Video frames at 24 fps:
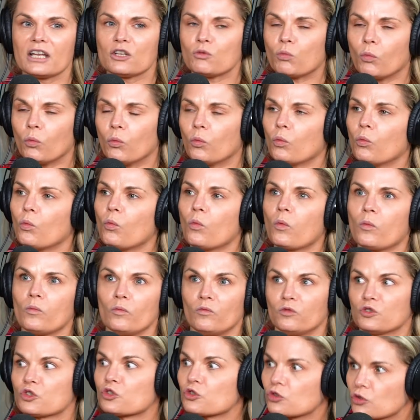And
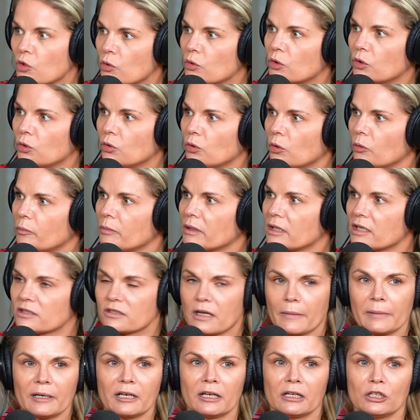so cool
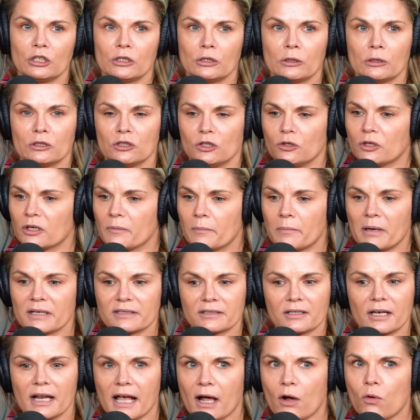because I mean you can
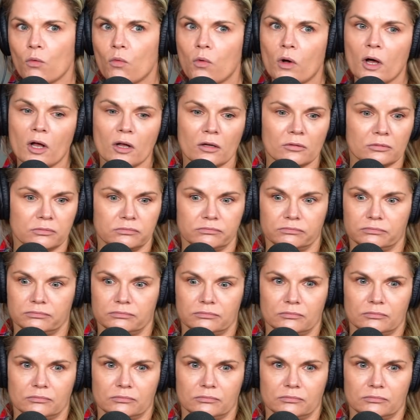bust it out while